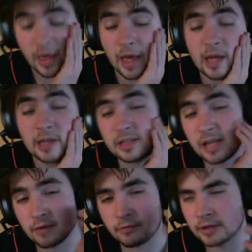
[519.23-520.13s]
heads
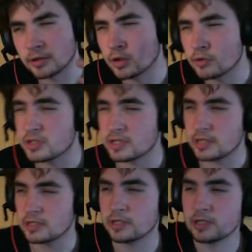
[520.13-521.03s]
have like their own
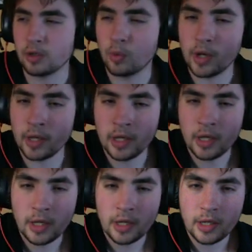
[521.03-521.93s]
sentience in a way.
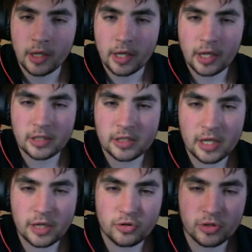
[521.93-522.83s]
It's
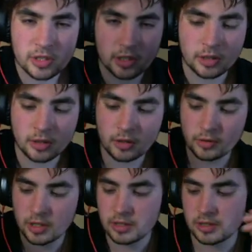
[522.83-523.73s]
interesting, you
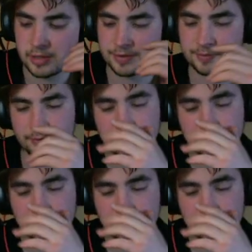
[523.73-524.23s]
know, because